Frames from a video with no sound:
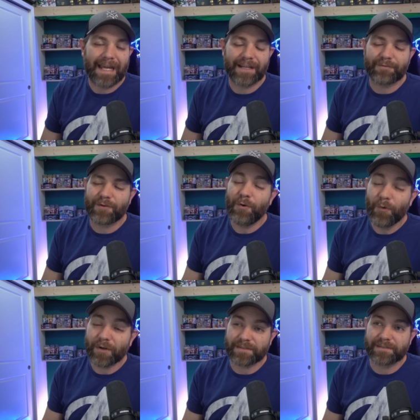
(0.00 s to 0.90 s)
of
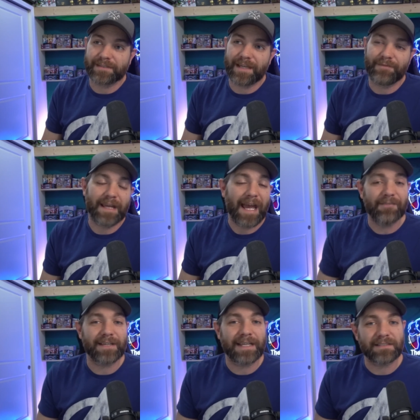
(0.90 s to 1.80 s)
course, if you
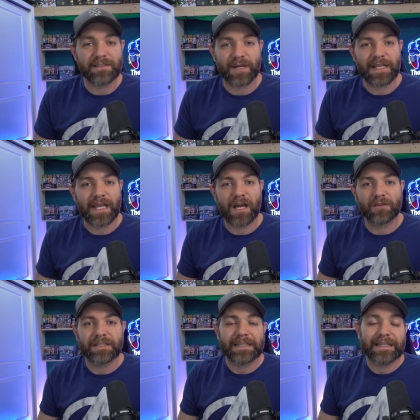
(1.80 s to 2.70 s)
haven't guessed it by
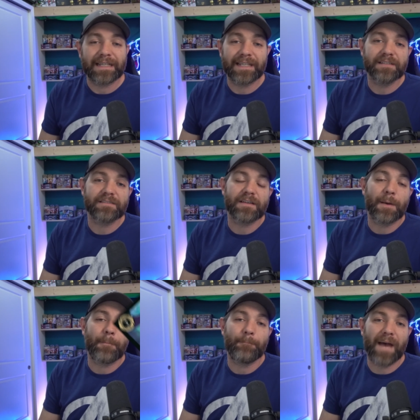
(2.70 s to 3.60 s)
now, it is
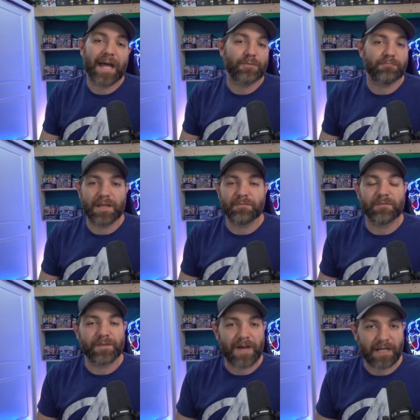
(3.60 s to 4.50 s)
Madame Mim
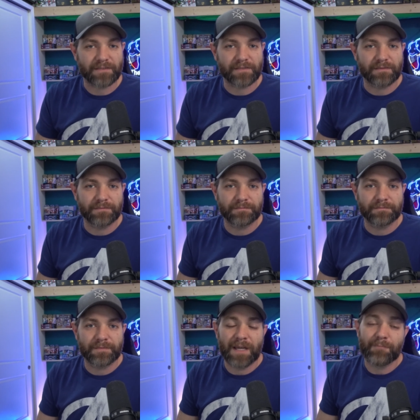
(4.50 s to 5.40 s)
Fox.
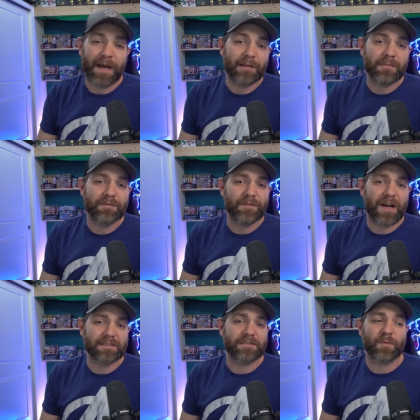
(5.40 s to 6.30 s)
Madame Mim
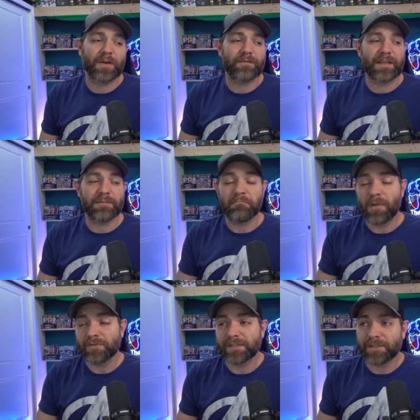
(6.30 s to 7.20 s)
Fox is one of the
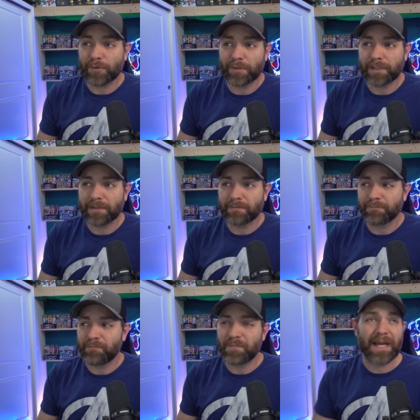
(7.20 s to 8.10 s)
most
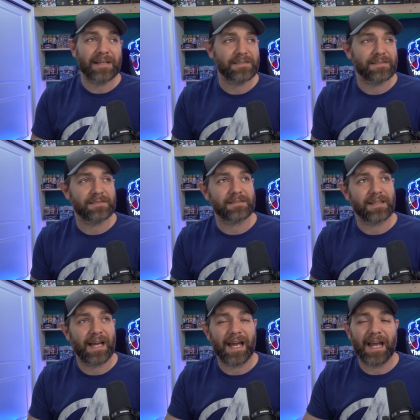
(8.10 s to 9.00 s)
annoying, best,
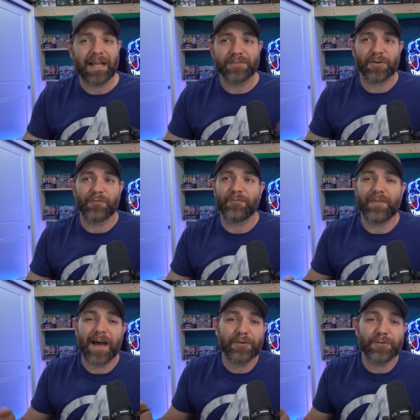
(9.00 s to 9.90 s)

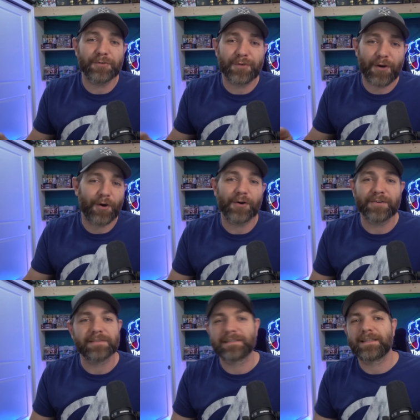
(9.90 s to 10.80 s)
value
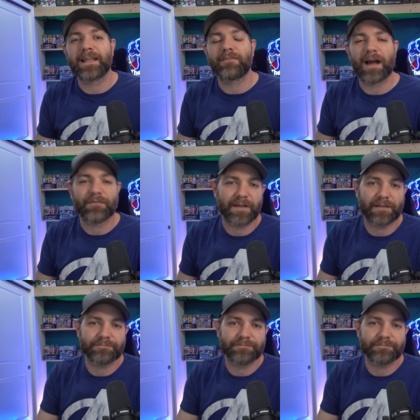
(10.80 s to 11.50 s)
cards that are out there.